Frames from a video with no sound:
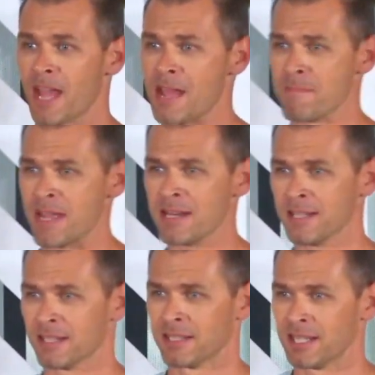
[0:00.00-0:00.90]

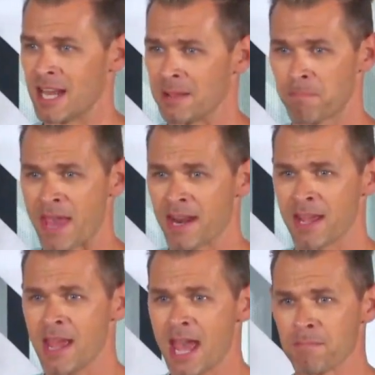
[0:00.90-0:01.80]
Amen getting
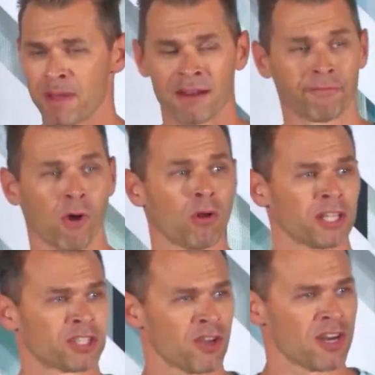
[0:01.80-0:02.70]
better and better for
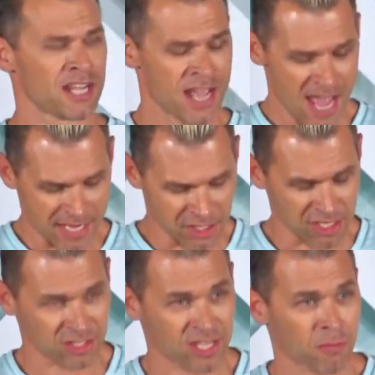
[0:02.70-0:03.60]
all eternity. And
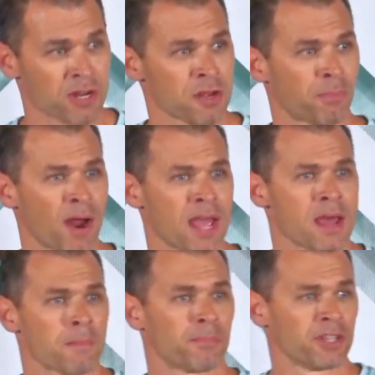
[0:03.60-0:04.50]
Jesus said, when you pray,
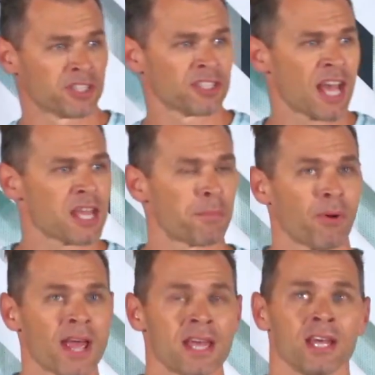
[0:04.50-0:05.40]
this is how you
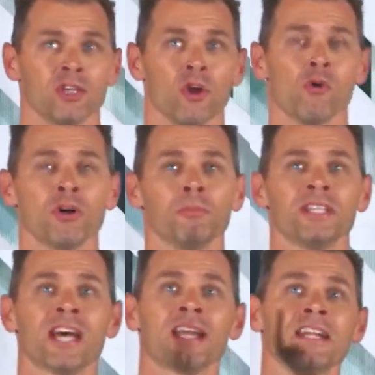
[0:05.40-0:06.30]
pray Your will
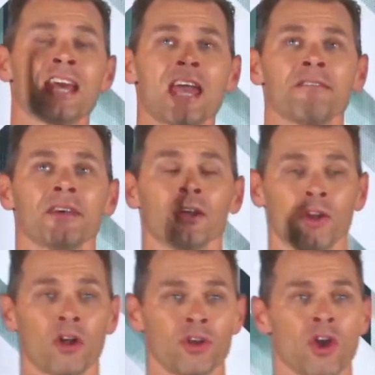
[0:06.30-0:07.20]
be done in he-
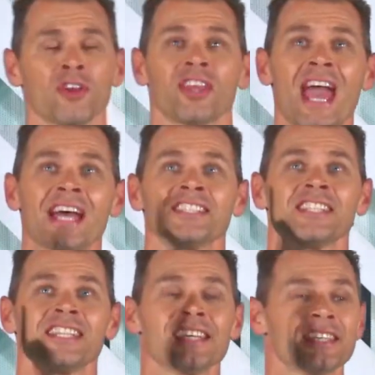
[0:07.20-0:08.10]
on earth
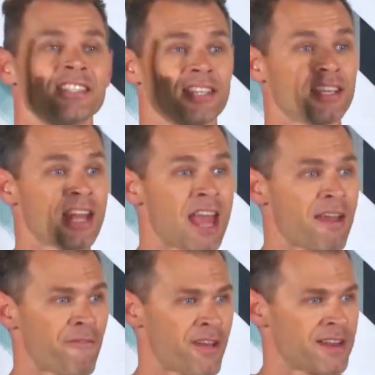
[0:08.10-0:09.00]
as it is in
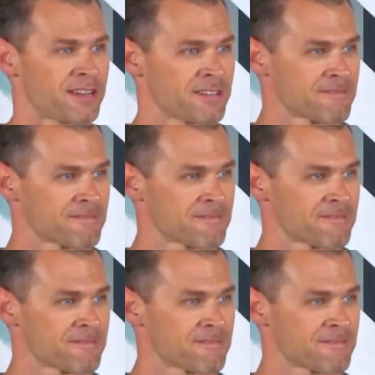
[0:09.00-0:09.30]
heaven.